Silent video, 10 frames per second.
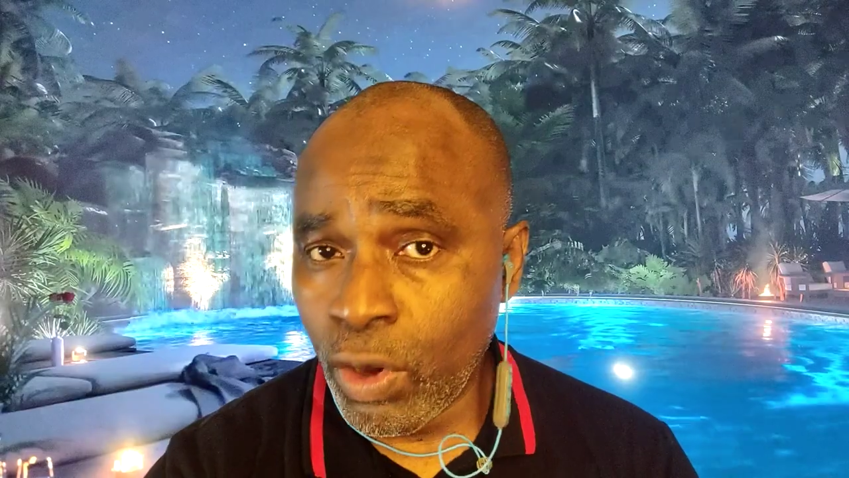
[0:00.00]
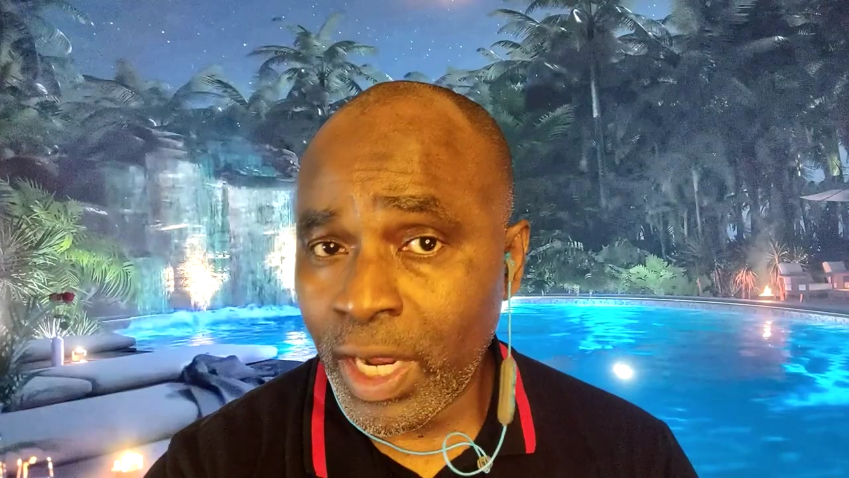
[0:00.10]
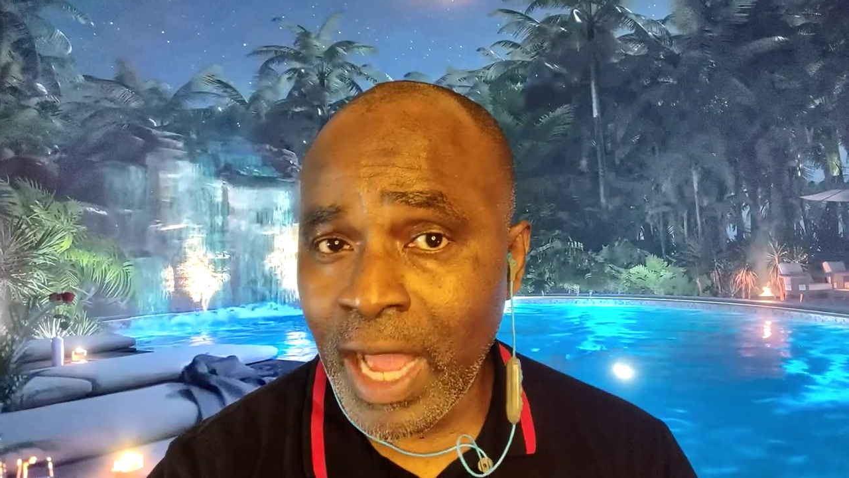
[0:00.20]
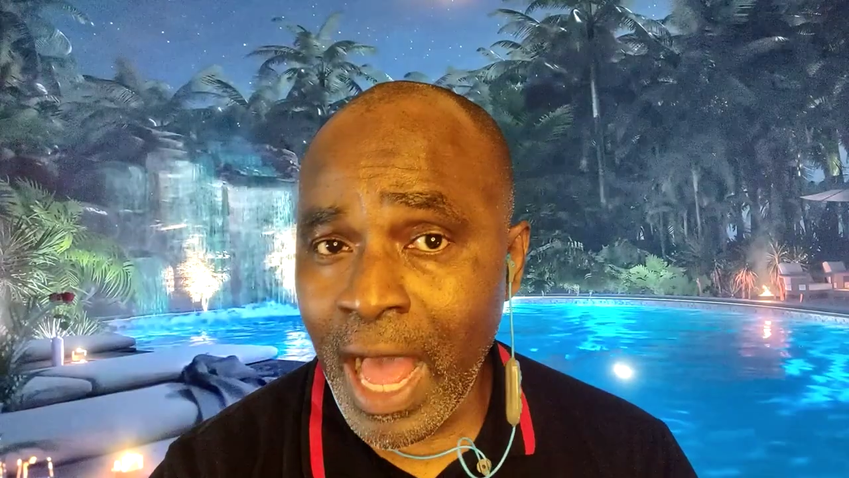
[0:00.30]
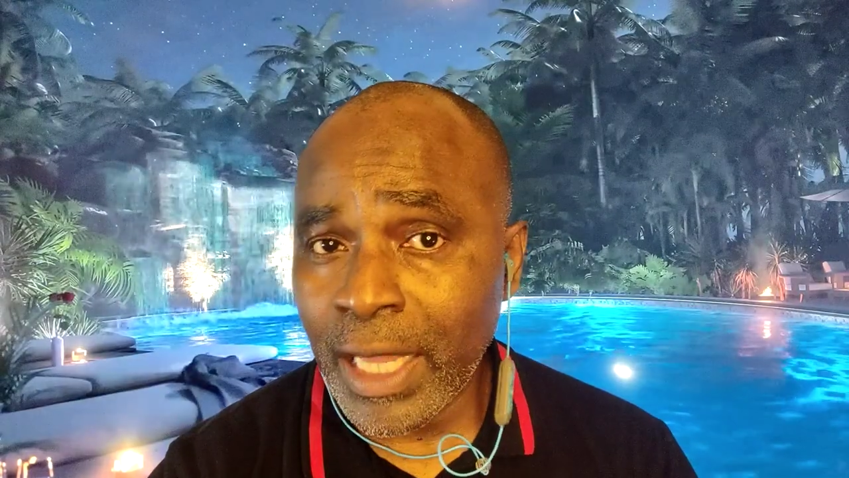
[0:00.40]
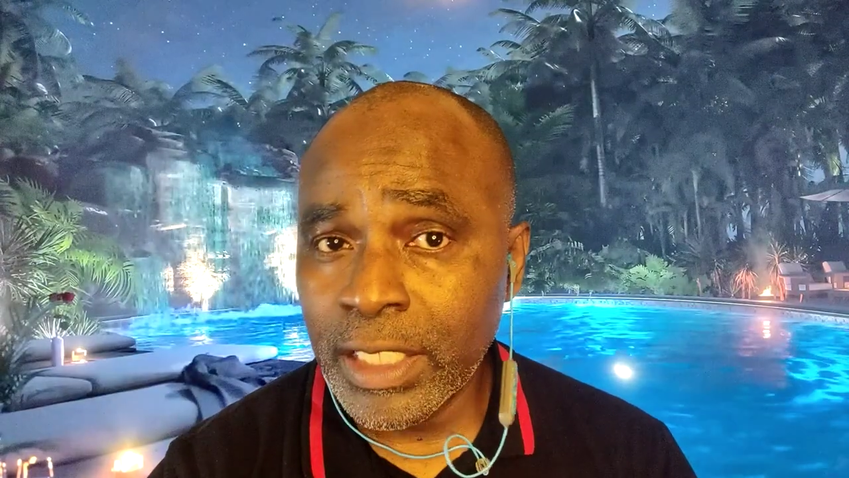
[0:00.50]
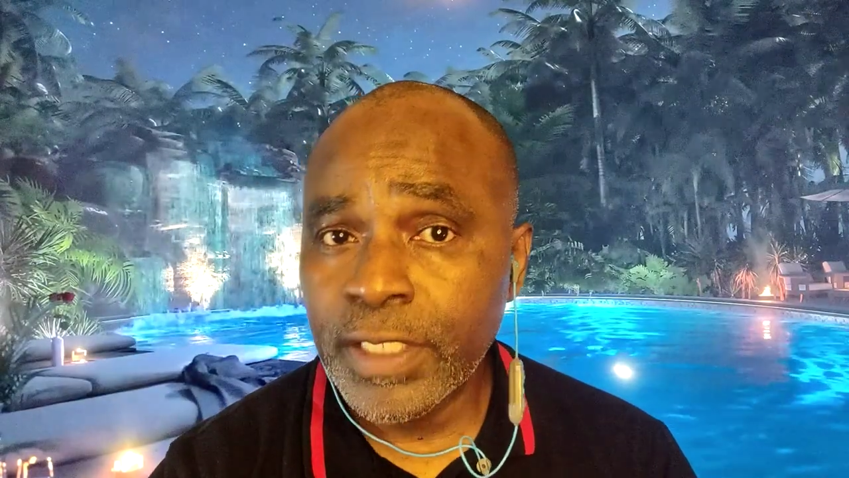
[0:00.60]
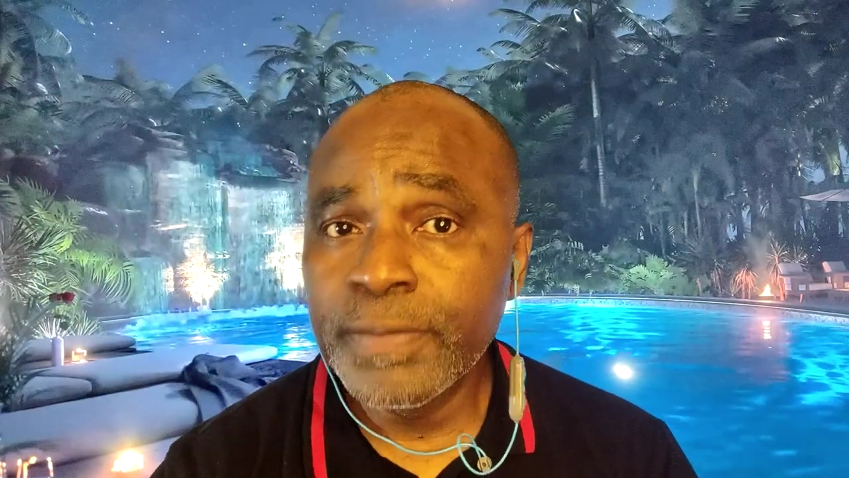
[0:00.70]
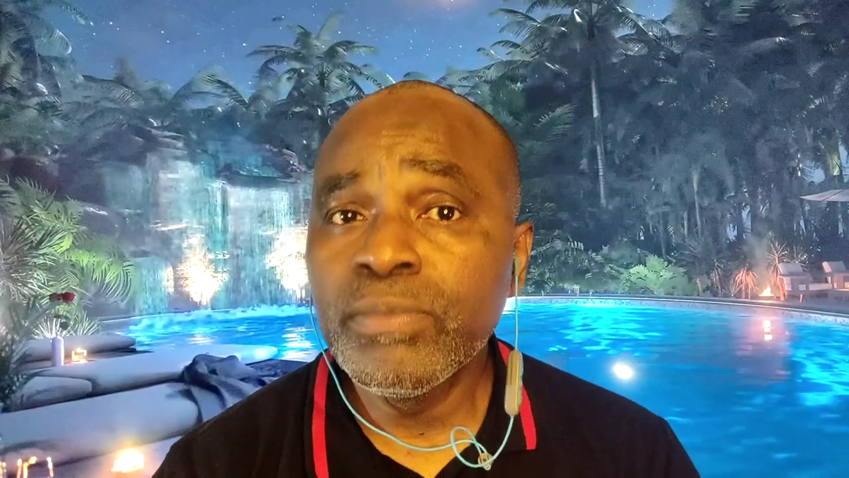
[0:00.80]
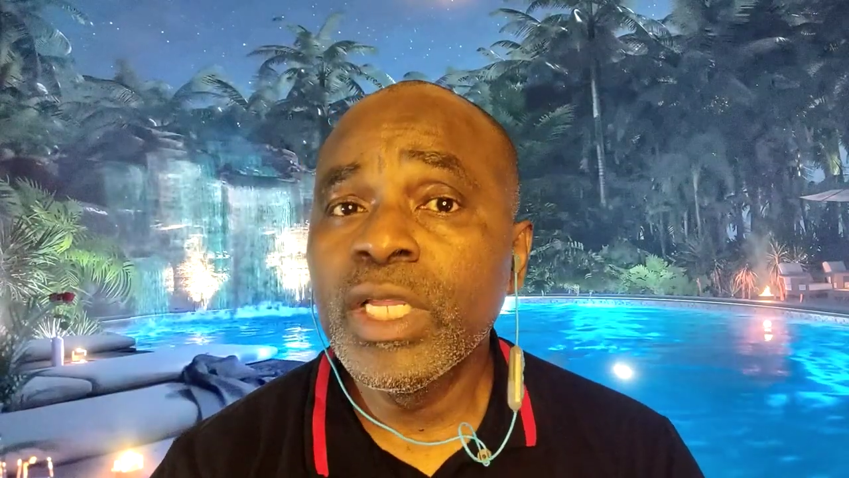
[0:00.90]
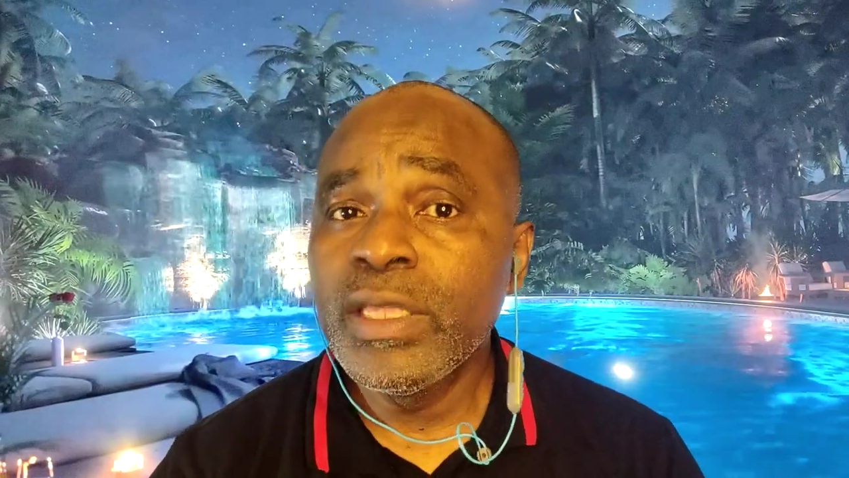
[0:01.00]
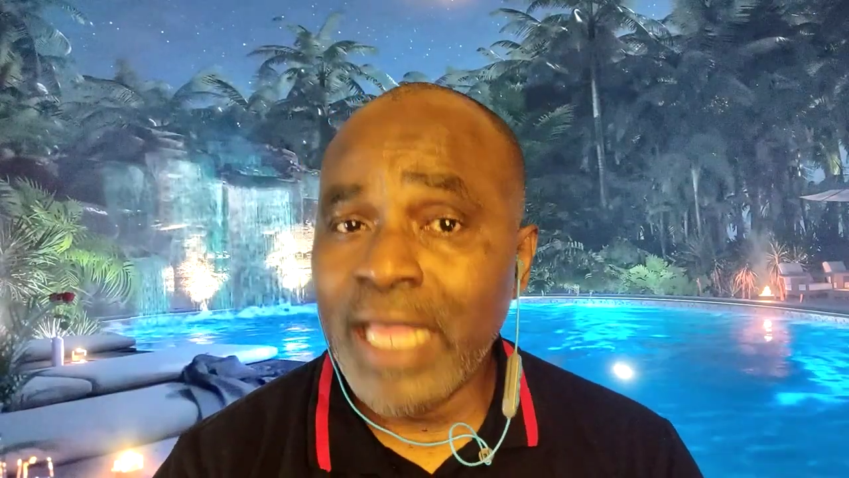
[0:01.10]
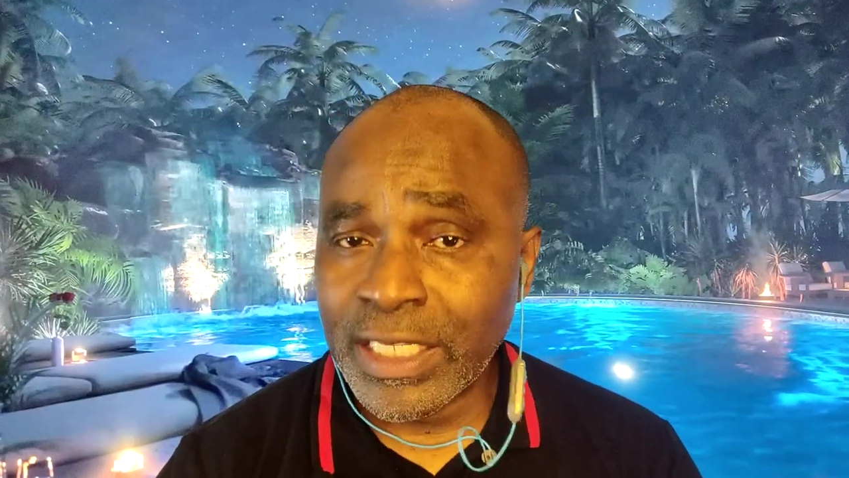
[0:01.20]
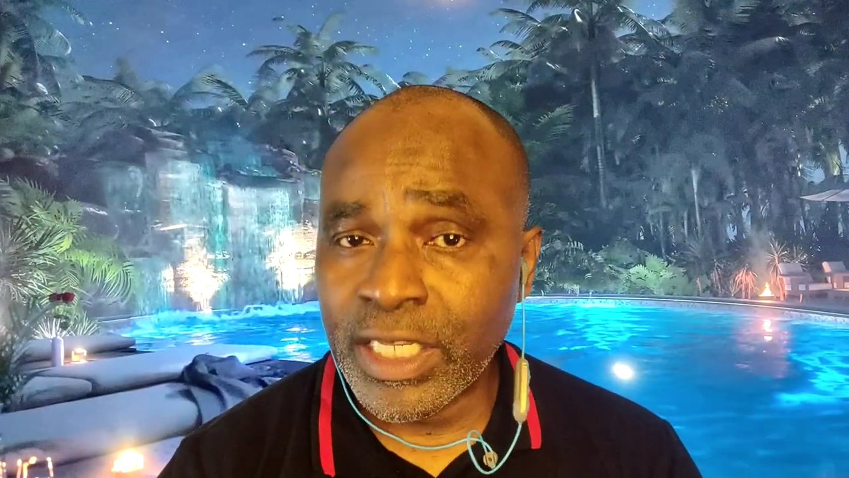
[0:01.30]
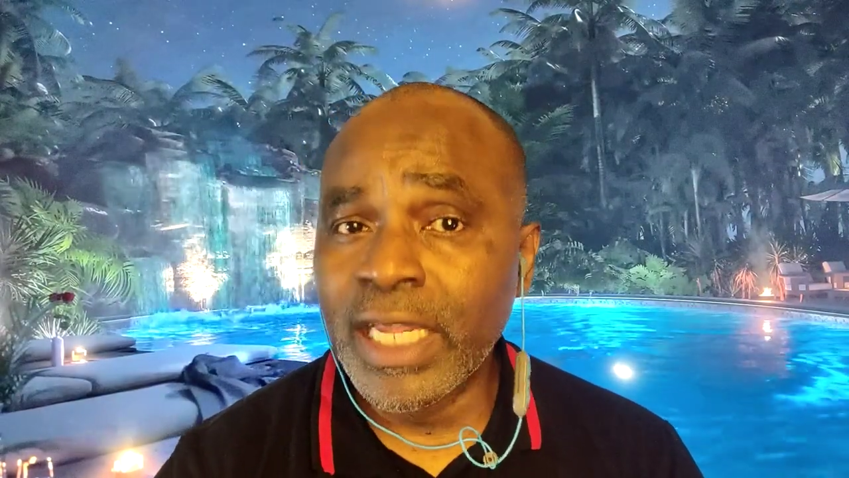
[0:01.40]
college
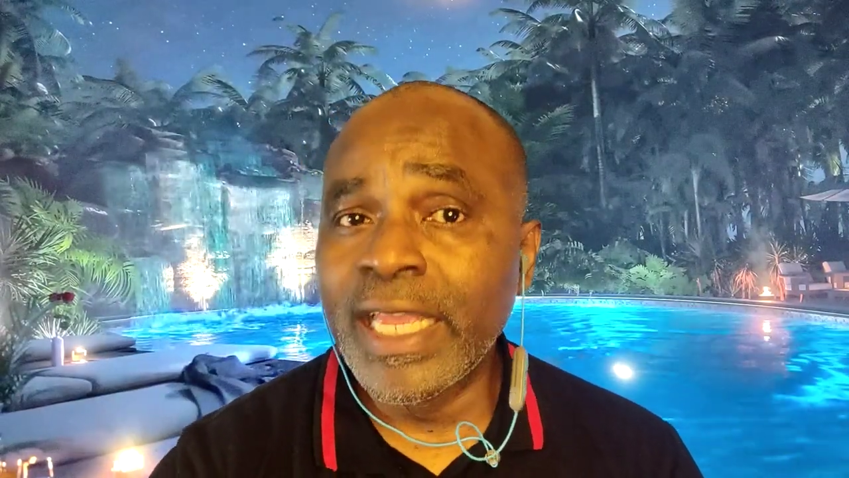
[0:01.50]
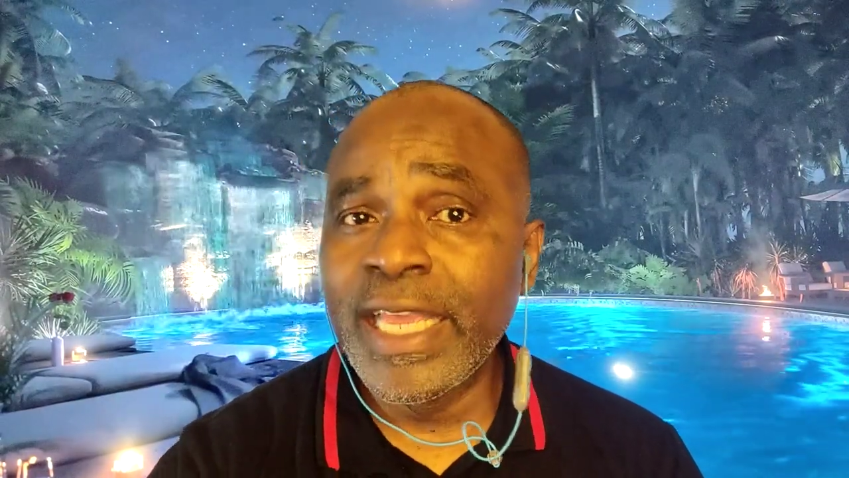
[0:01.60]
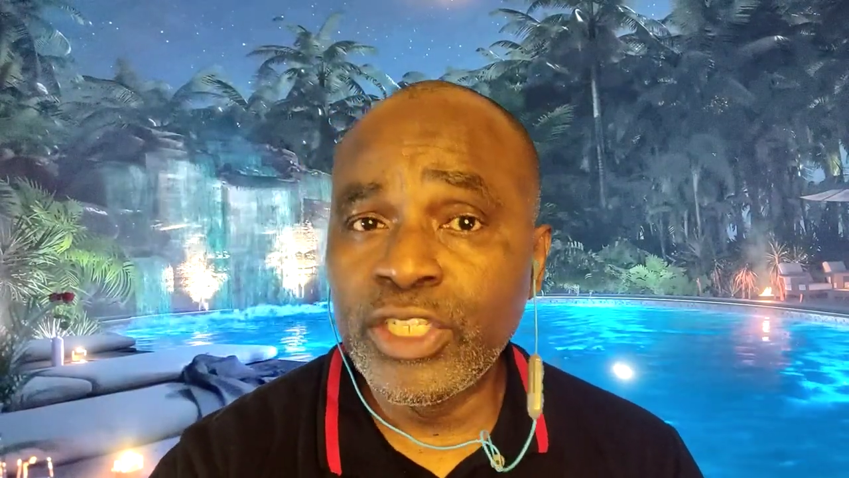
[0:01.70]
that's going to get